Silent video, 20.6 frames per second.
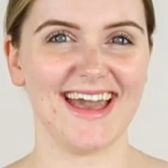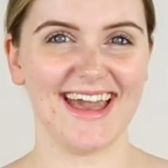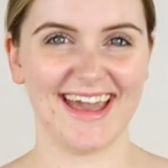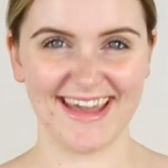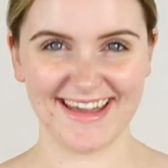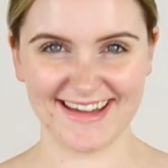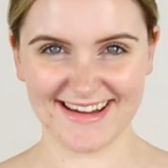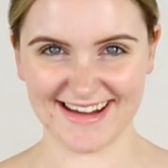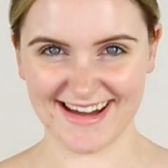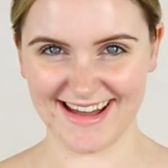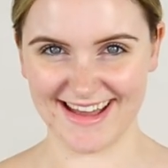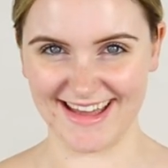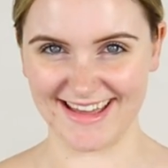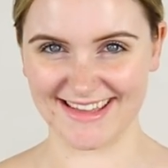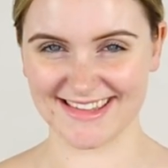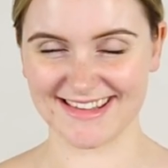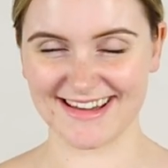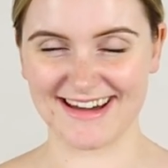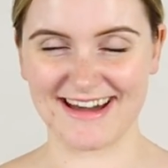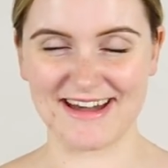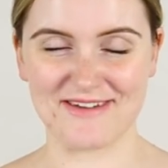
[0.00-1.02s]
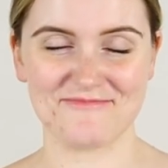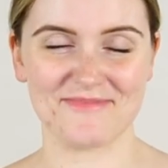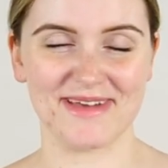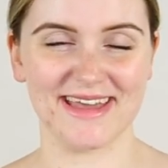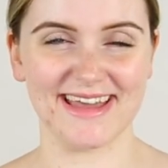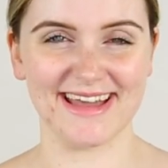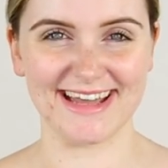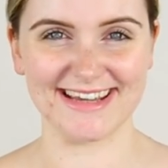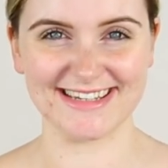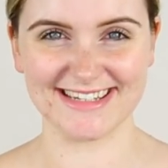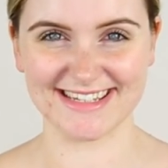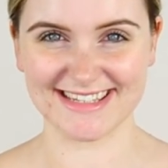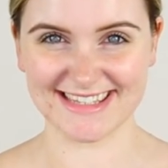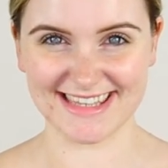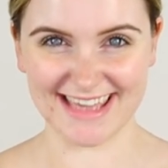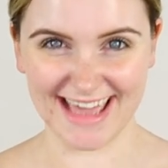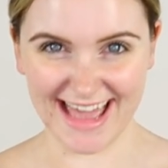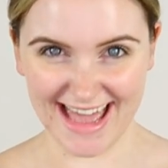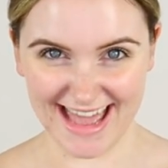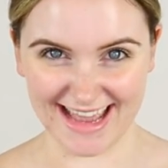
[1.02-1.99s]
Hey guys, I'm
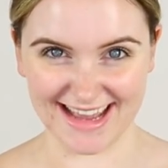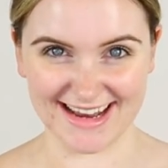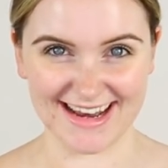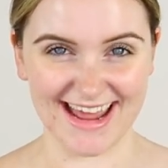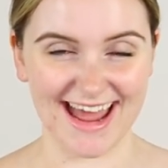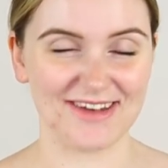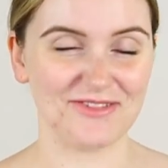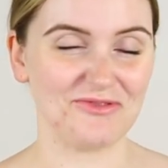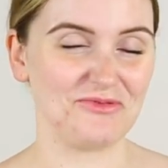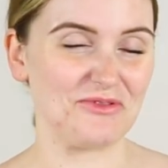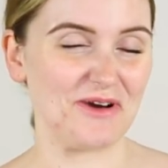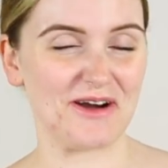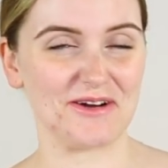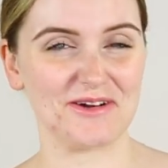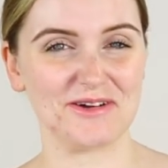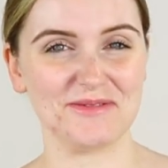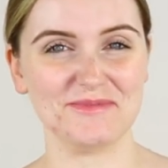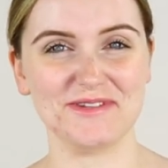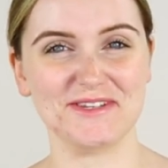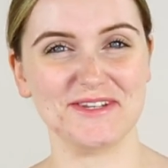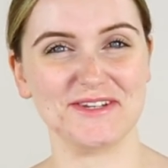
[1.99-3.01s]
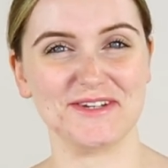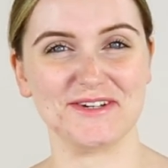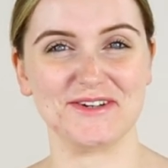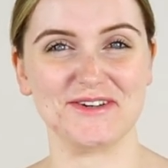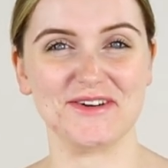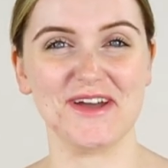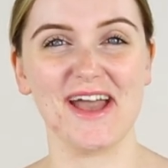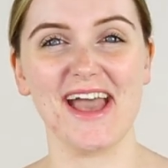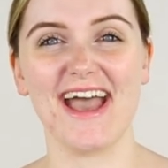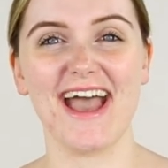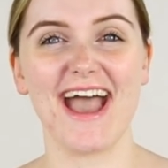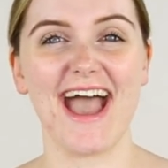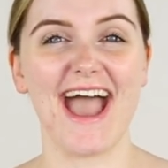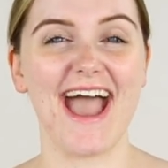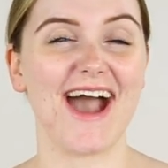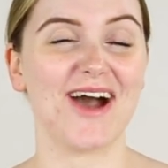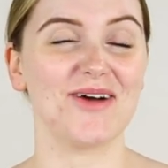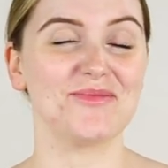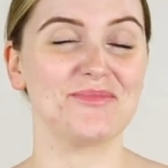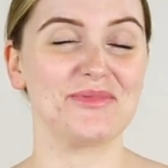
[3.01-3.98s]
BH's Kate and welcome to
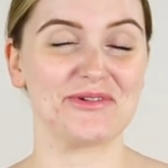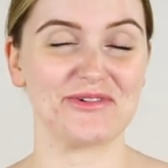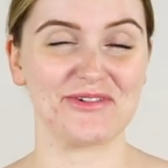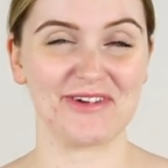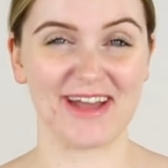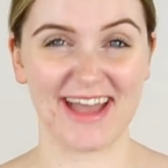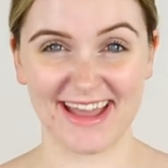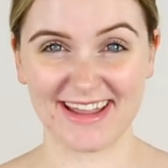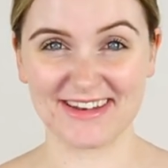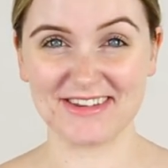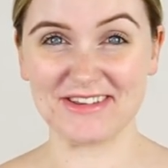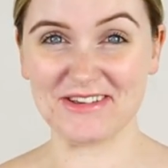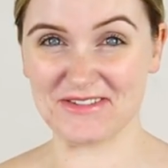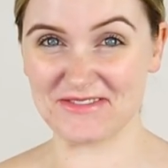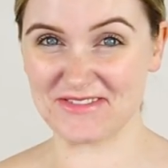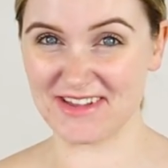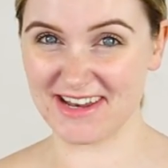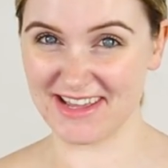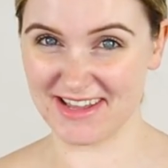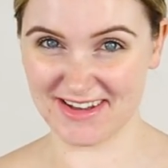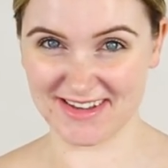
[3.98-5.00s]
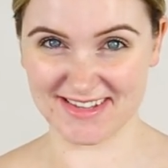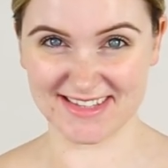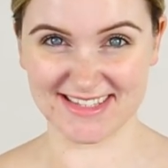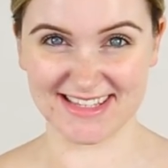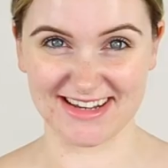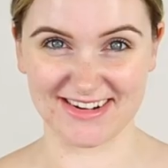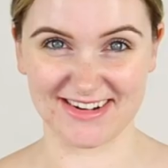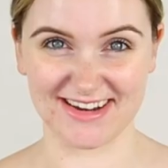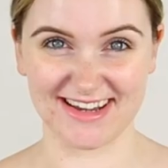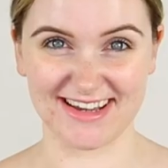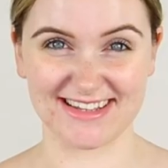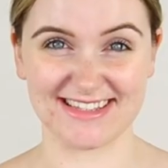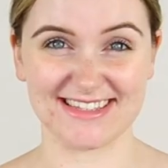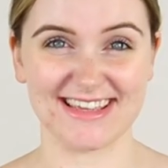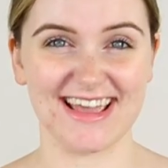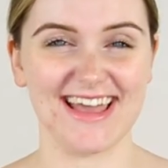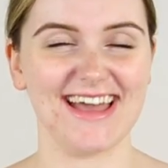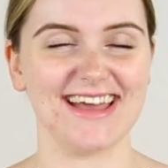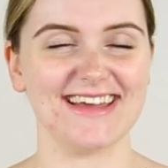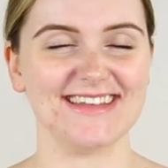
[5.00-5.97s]
our brand new video
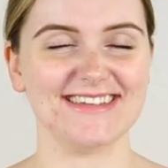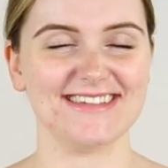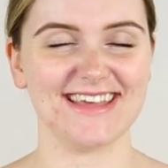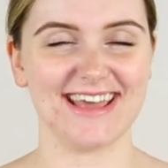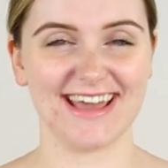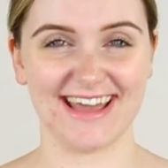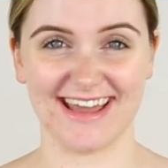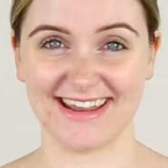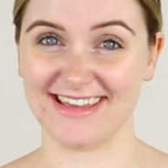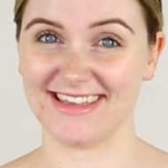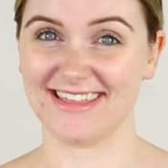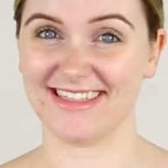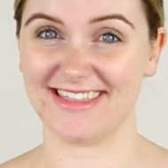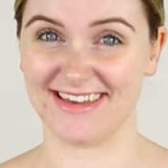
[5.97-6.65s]
series, Tanning